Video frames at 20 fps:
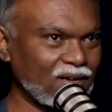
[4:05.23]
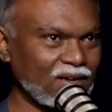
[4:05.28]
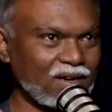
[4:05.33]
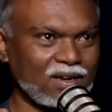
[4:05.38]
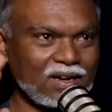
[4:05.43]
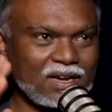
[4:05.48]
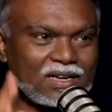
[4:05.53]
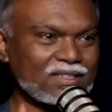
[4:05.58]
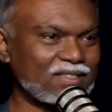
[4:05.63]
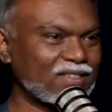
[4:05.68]

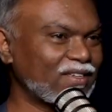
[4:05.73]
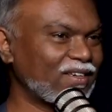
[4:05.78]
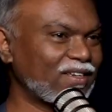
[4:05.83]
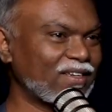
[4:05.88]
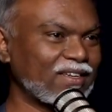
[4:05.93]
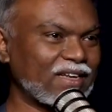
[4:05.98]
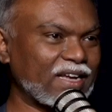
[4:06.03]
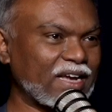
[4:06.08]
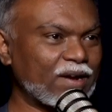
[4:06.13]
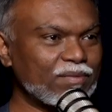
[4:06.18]

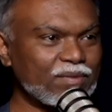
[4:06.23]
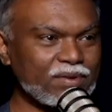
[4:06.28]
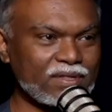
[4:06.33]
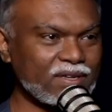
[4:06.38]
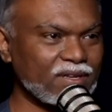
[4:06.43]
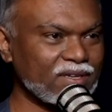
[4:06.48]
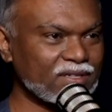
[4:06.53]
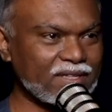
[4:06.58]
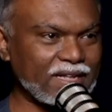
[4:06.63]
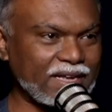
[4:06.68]
luxury,
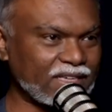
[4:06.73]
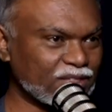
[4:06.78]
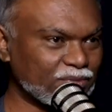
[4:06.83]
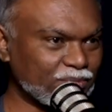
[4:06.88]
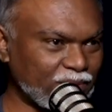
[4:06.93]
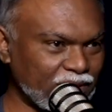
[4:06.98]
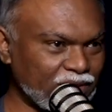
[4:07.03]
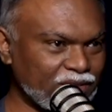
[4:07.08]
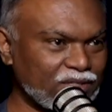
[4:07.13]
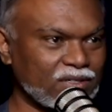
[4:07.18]
everything is the
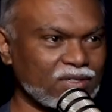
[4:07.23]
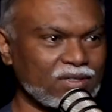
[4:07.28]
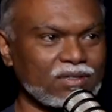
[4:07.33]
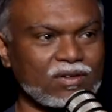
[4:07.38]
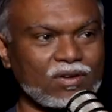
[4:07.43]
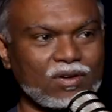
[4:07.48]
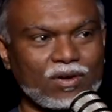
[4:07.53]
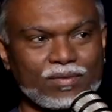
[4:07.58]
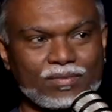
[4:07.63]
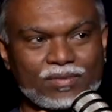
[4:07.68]

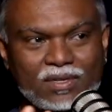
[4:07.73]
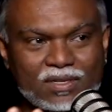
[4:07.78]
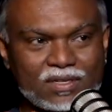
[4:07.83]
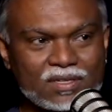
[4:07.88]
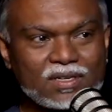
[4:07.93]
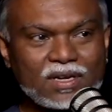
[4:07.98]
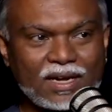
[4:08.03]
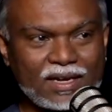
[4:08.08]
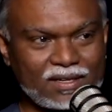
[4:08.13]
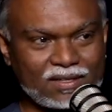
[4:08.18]
expression of the
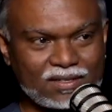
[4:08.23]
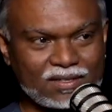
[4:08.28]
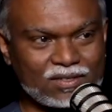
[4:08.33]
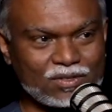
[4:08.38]
science.